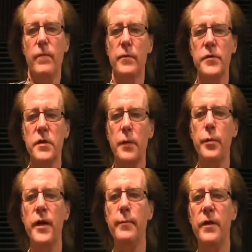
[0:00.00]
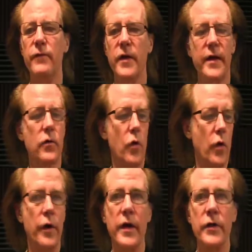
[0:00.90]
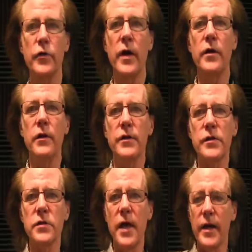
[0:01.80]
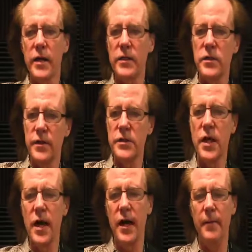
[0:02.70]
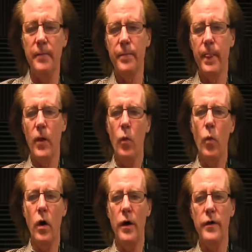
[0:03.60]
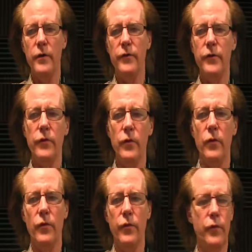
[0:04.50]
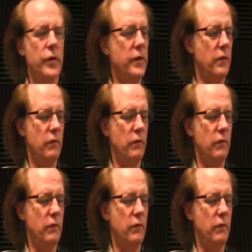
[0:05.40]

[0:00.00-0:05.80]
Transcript: I'm just going to play a B-flat chord and try to just lock into the time. 1, 2, 3.